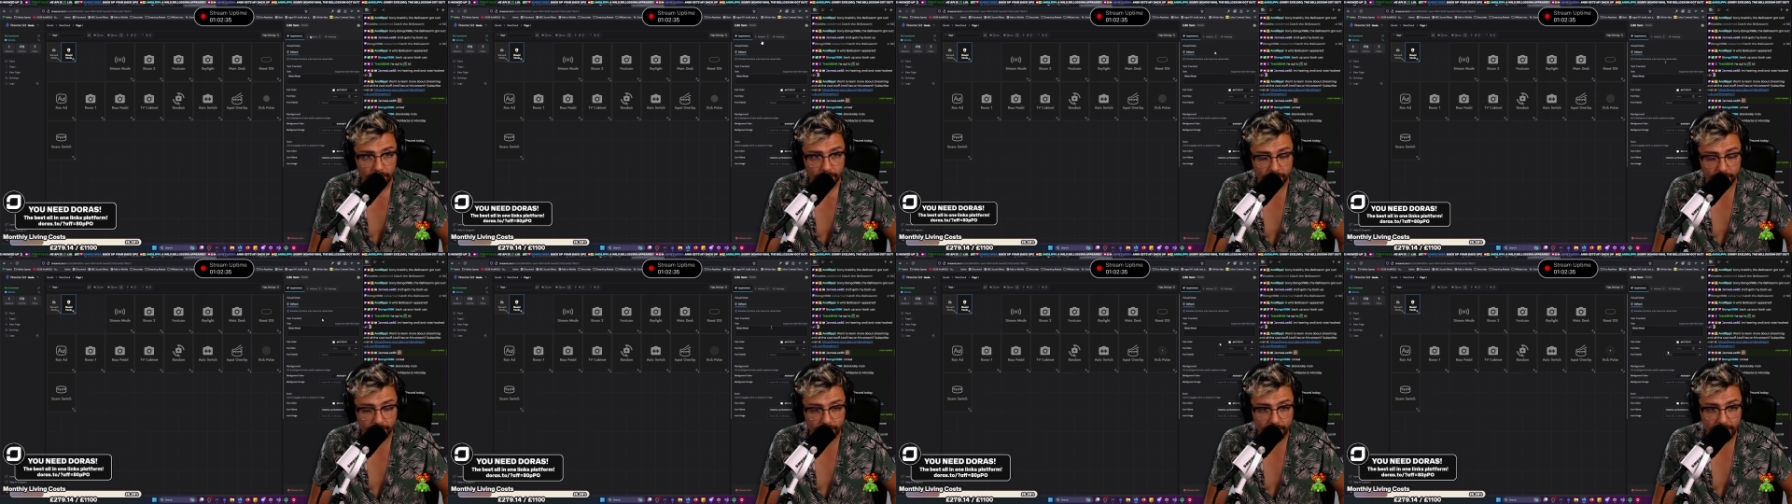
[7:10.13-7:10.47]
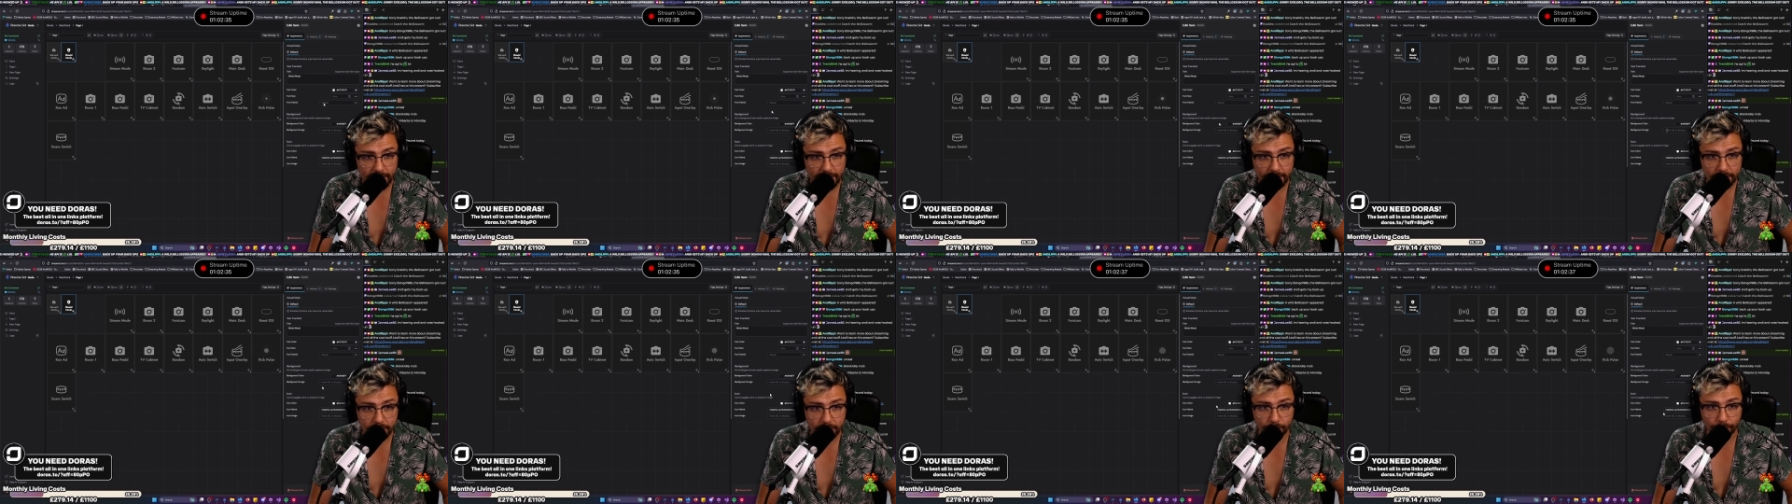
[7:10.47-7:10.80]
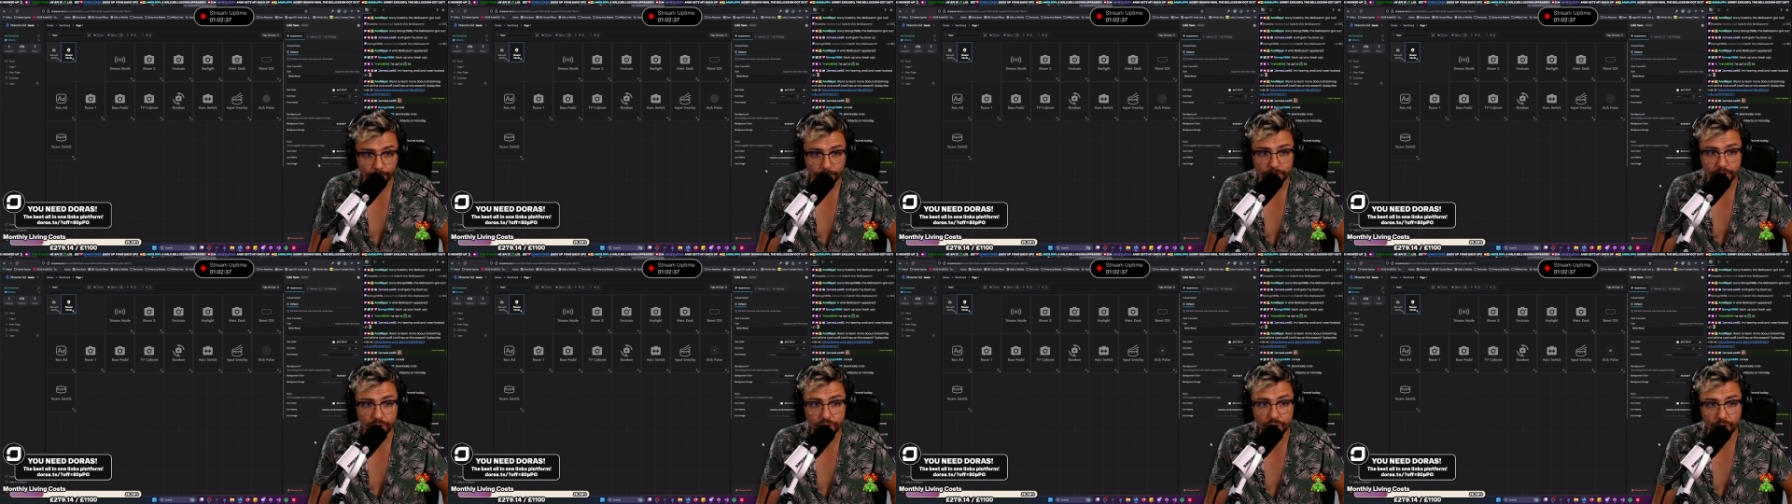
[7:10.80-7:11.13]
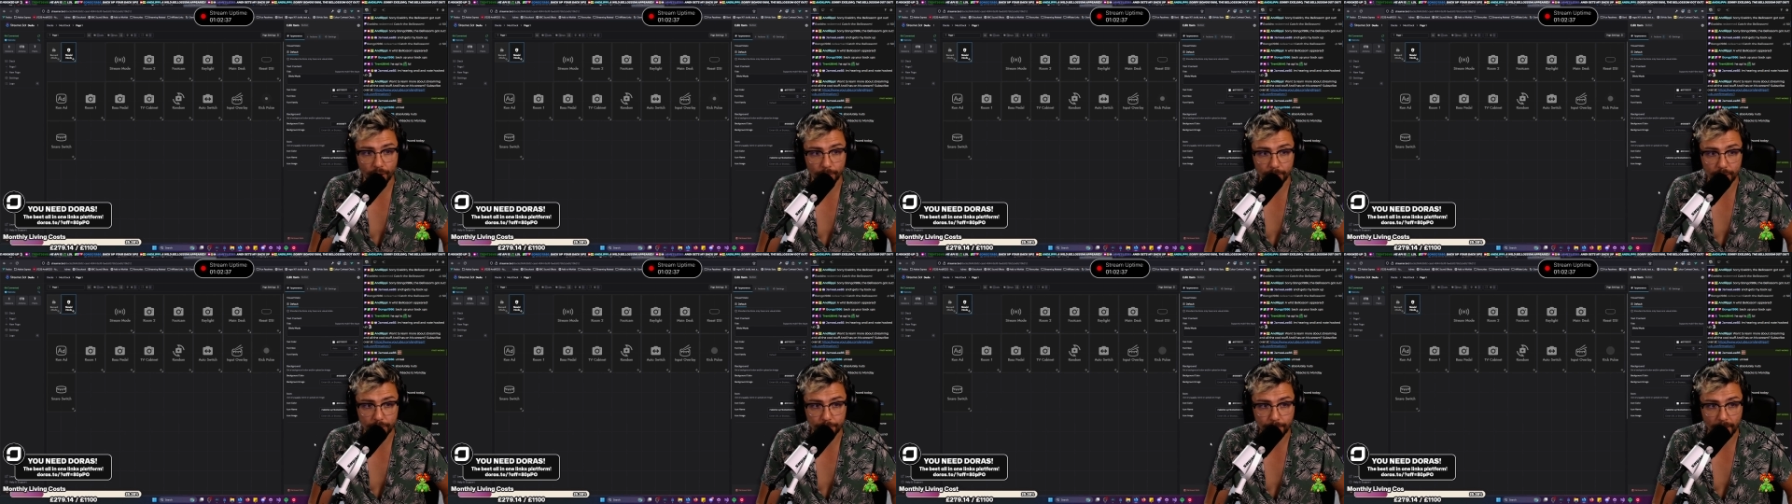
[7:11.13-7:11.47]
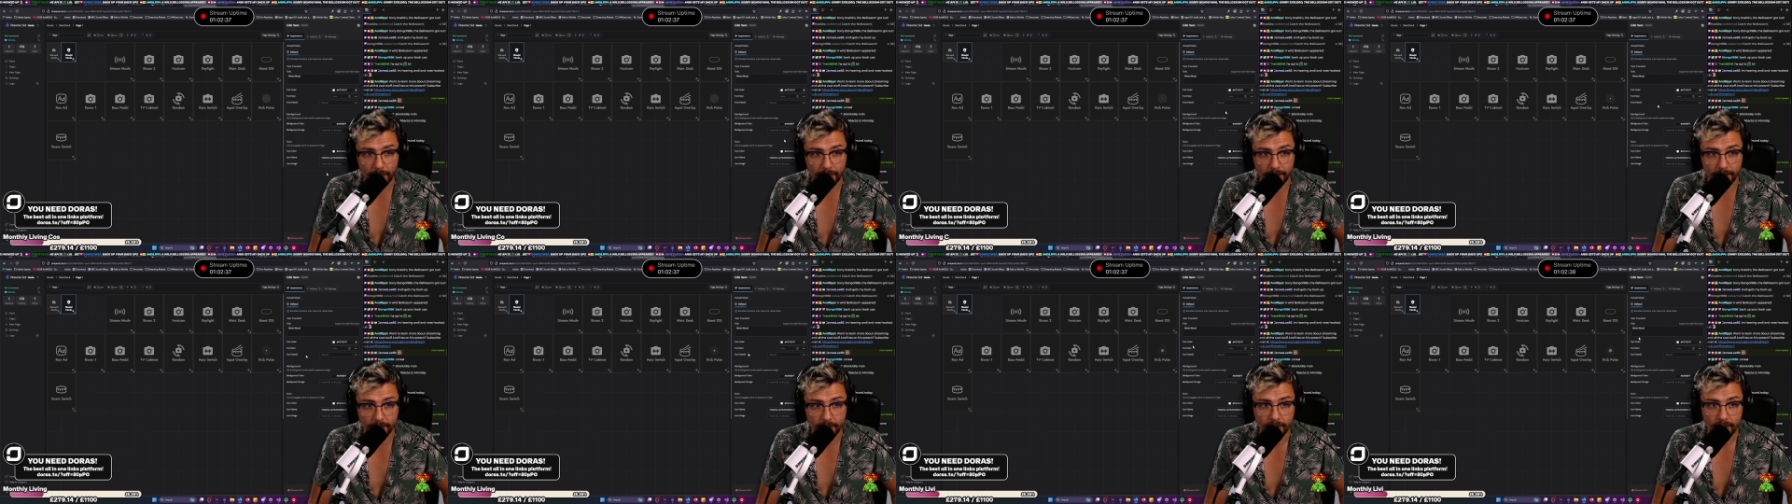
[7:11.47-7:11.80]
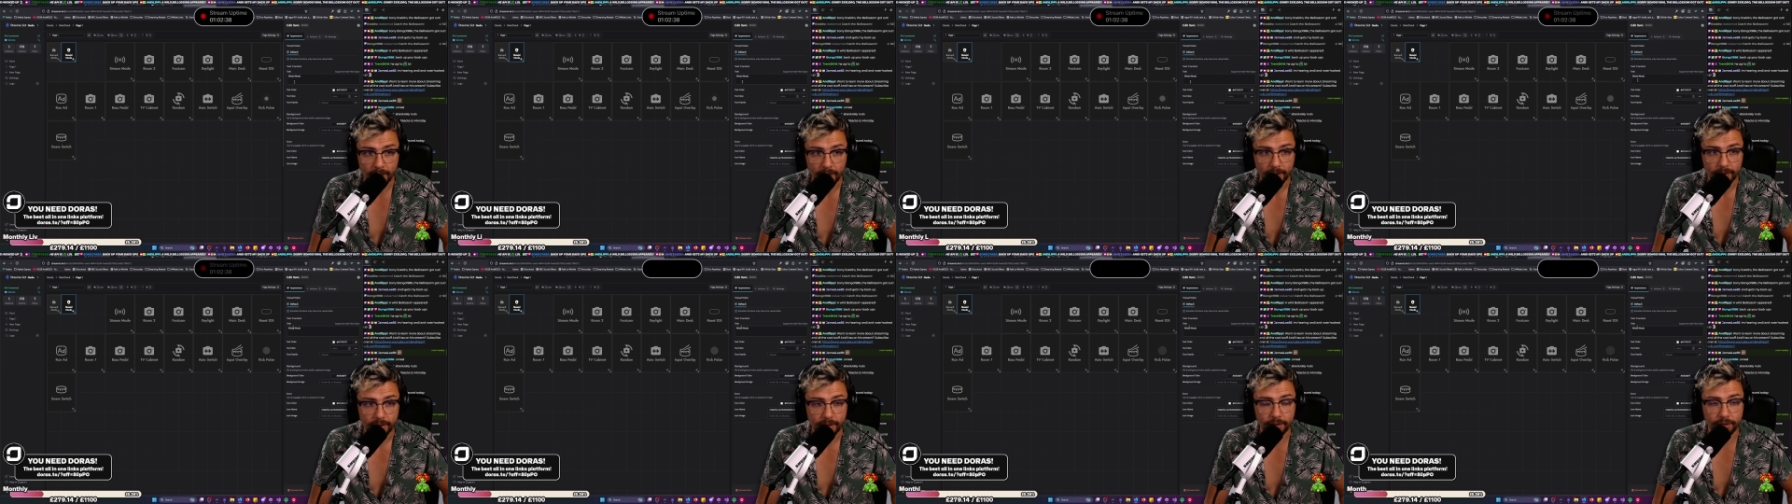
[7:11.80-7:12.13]
this looks so much better.
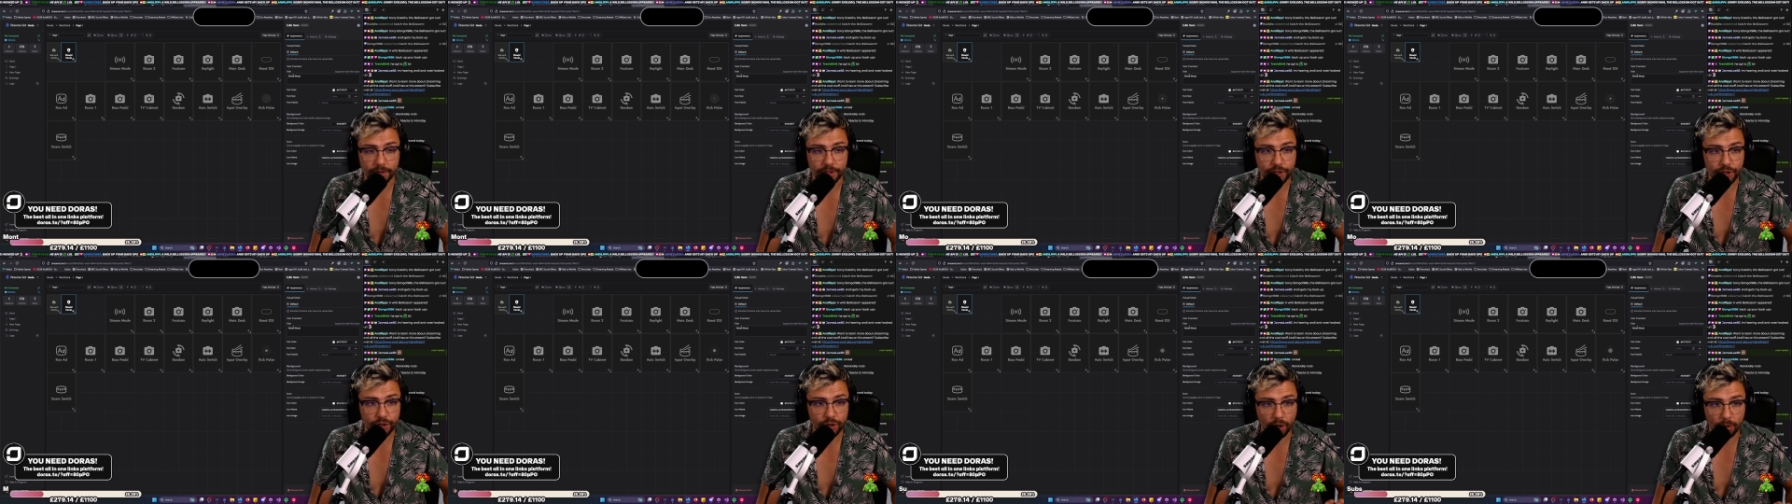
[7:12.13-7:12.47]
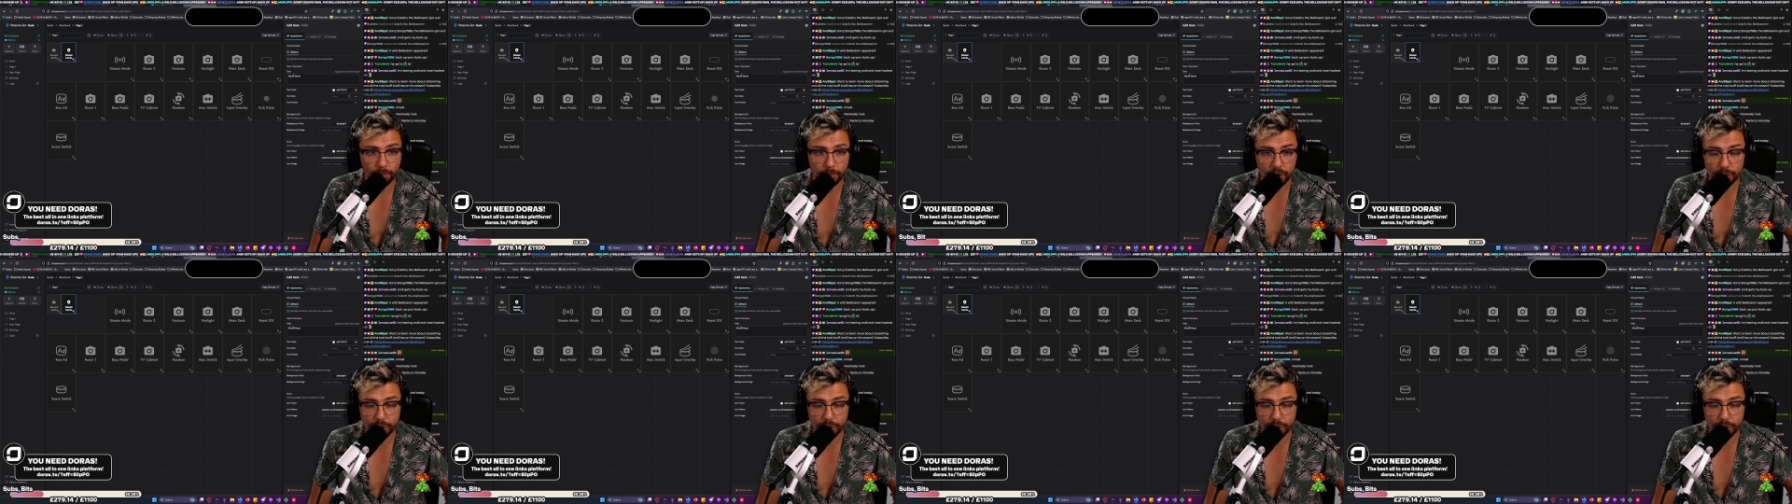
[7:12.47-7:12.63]
There is so